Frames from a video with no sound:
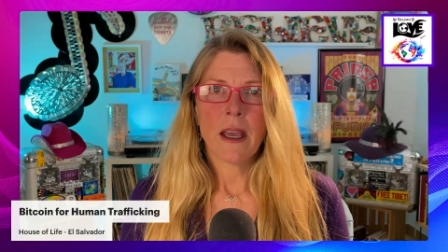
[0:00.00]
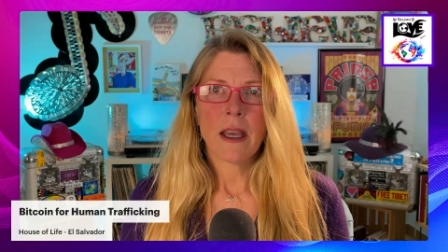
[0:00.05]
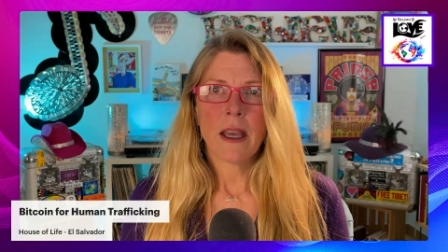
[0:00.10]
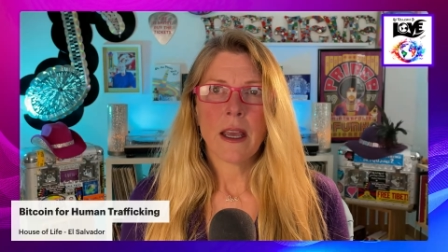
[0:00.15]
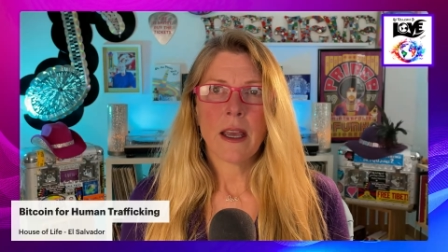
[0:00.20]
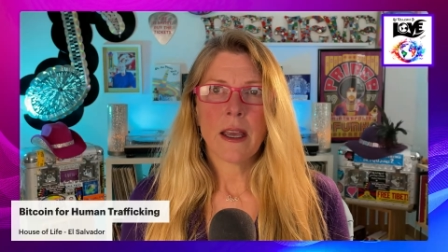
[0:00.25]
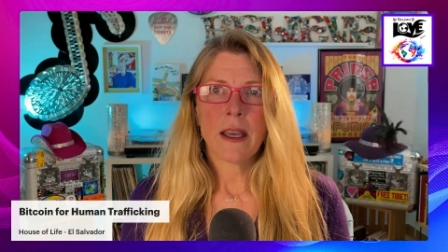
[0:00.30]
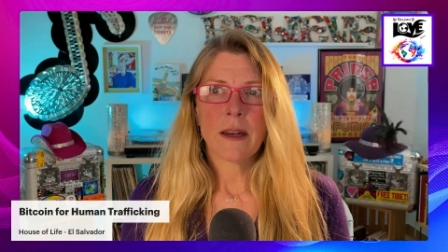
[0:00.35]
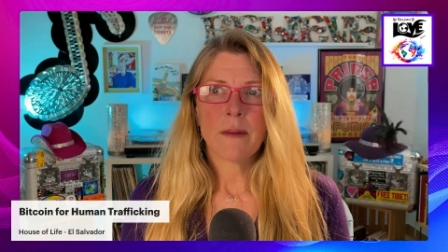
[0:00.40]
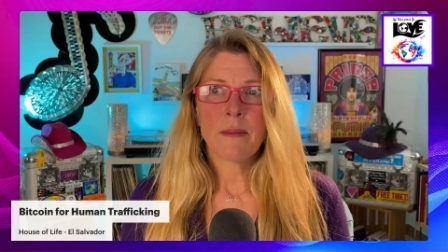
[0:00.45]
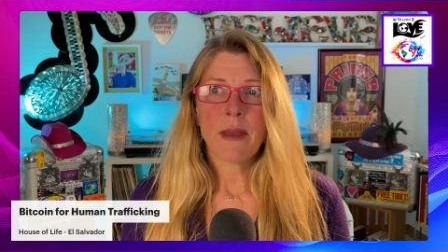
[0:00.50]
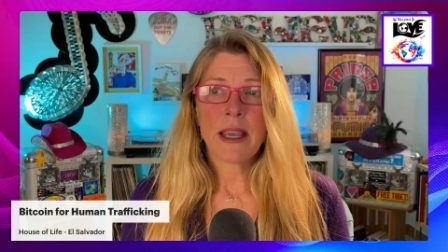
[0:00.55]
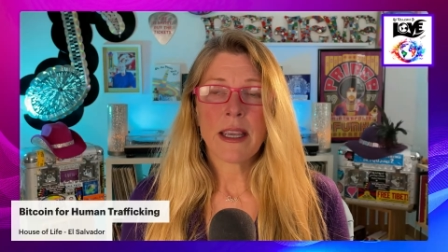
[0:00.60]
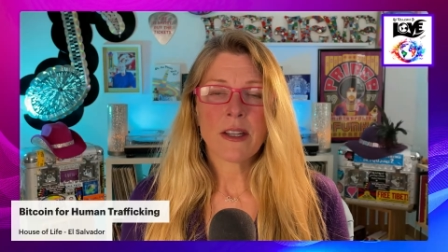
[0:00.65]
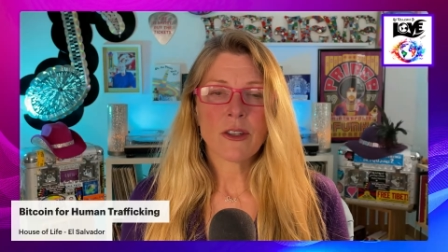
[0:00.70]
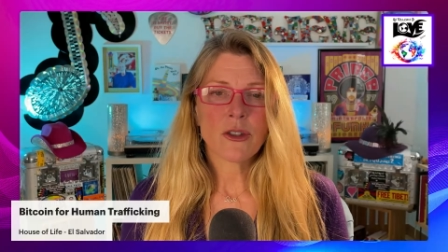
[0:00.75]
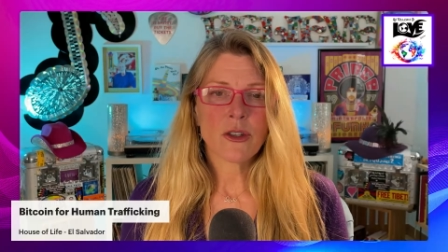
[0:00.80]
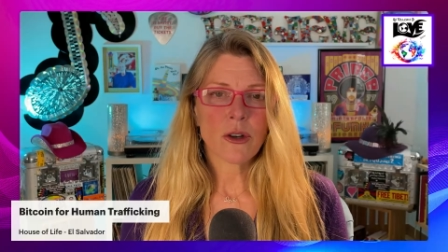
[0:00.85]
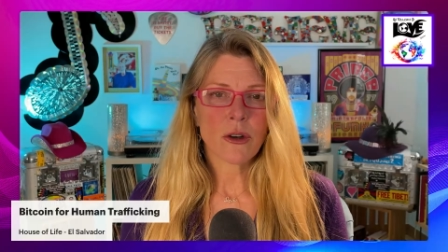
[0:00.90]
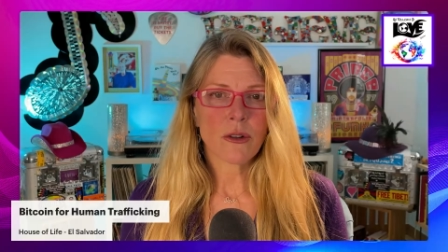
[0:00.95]
and
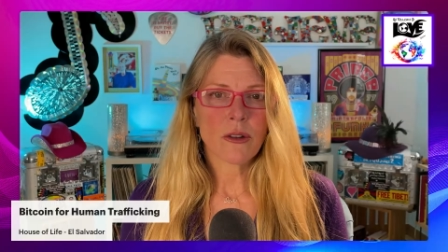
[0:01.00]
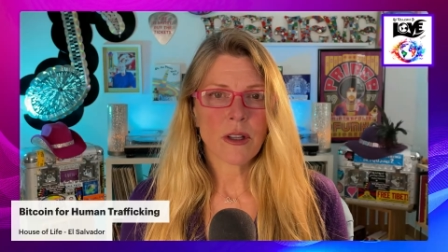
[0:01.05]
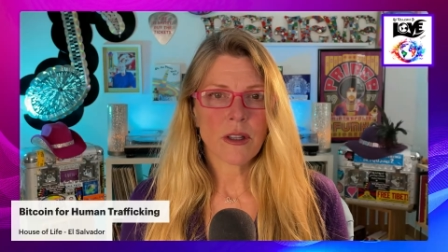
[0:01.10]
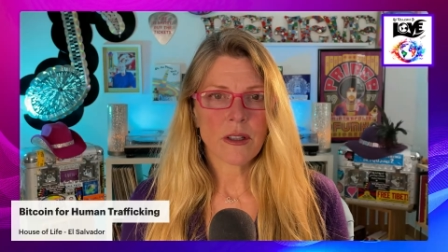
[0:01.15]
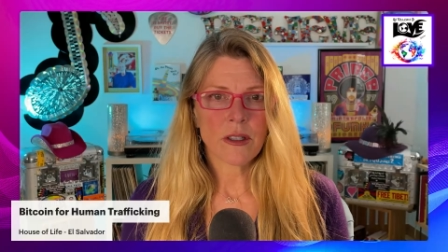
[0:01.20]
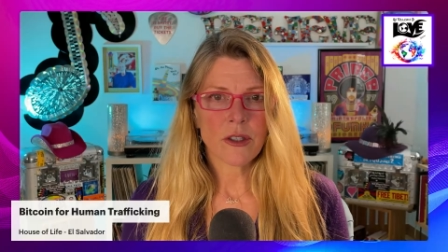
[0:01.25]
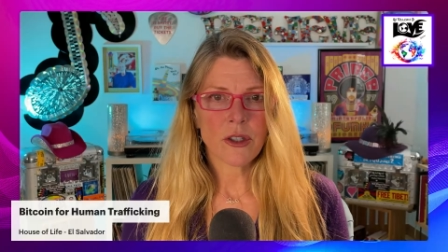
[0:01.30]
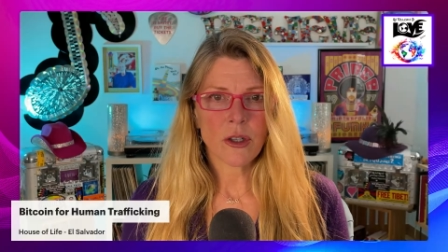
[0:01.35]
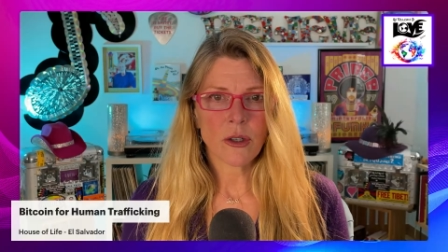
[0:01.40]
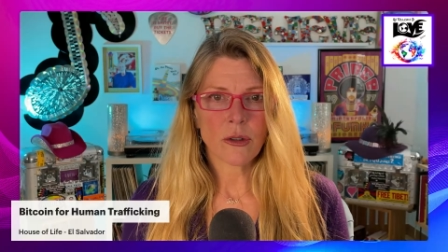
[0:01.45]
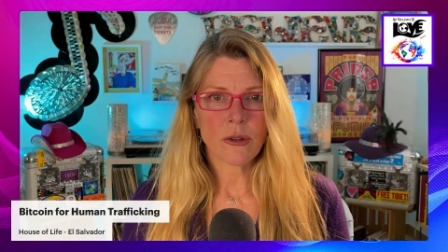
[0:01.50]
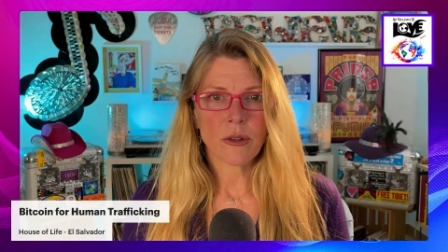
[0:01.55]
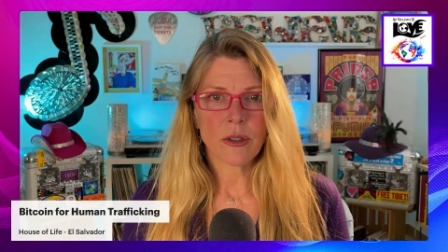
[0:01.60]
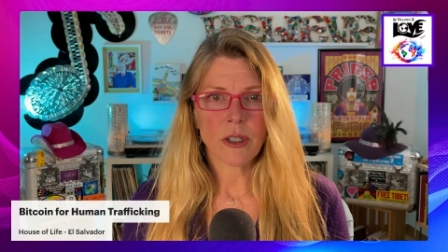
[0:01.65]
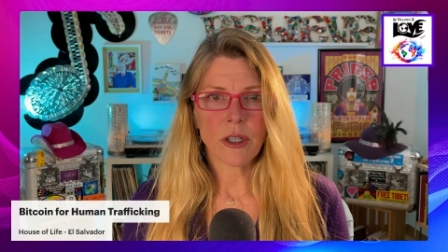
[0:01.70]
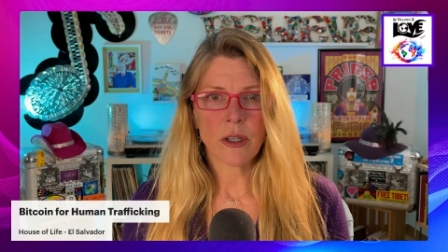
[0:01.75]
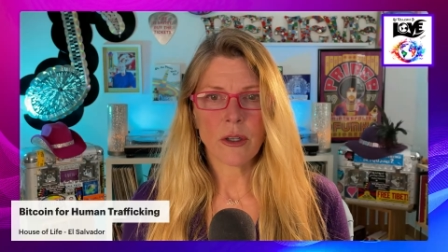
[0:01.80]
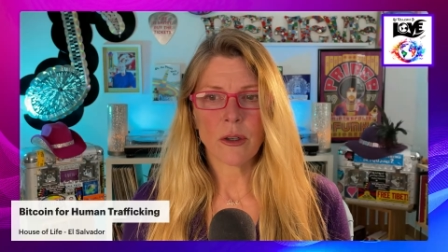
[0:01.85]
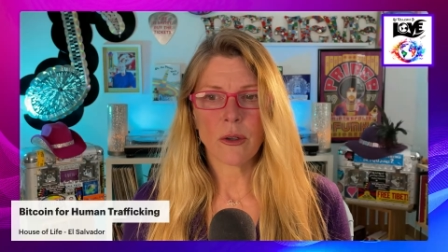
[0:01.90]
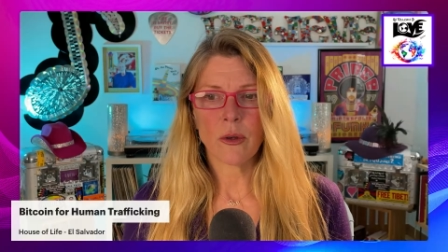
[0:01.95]
making sure that the children
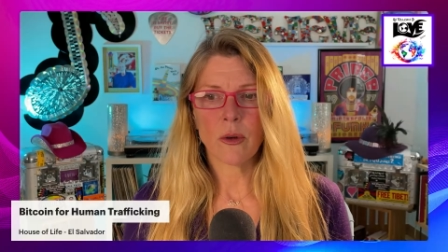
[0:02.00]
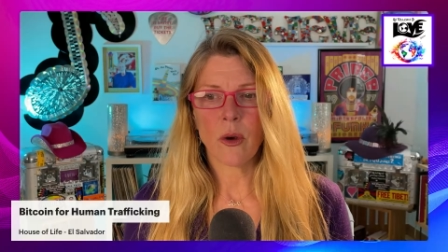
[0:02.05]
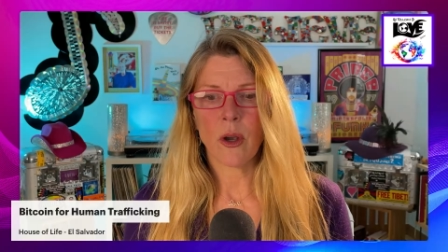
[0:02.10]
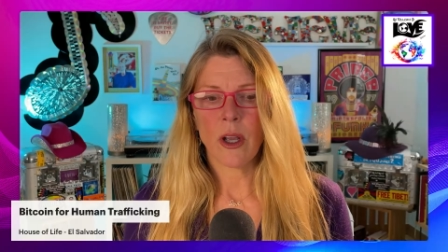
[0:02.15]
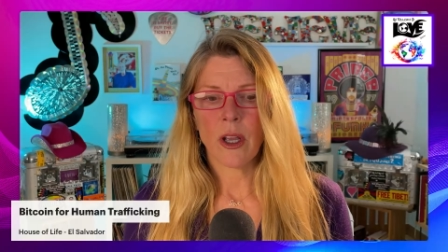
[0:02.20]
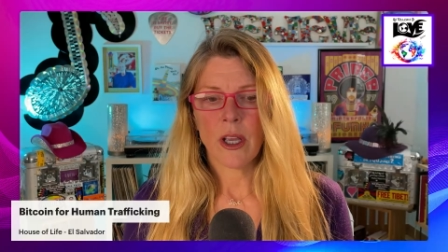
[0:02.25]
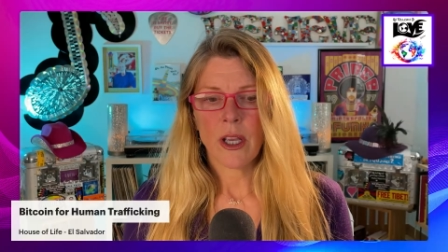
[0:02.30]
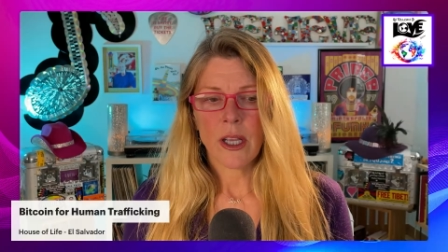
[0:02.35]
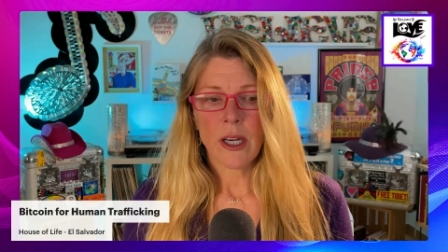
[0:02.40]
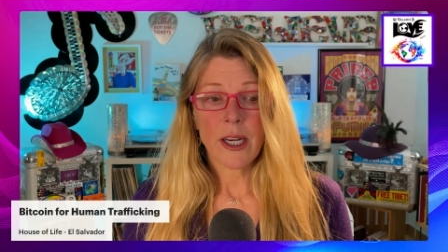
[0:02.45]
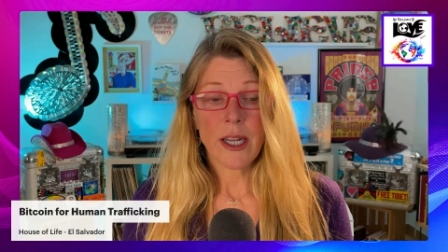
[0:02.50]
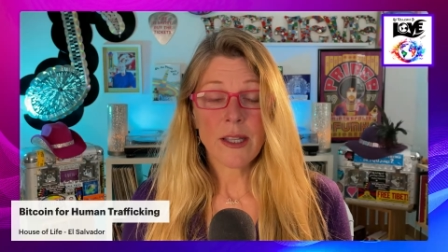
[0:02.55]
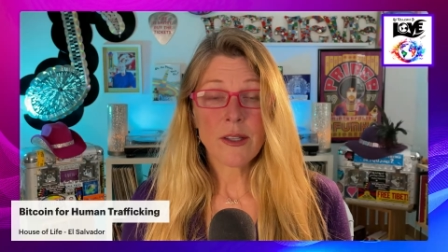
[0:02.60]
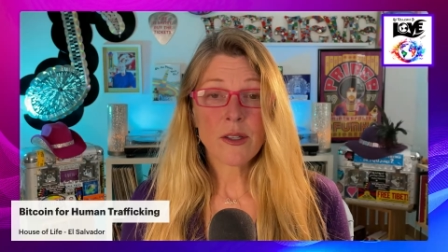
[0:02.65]
who need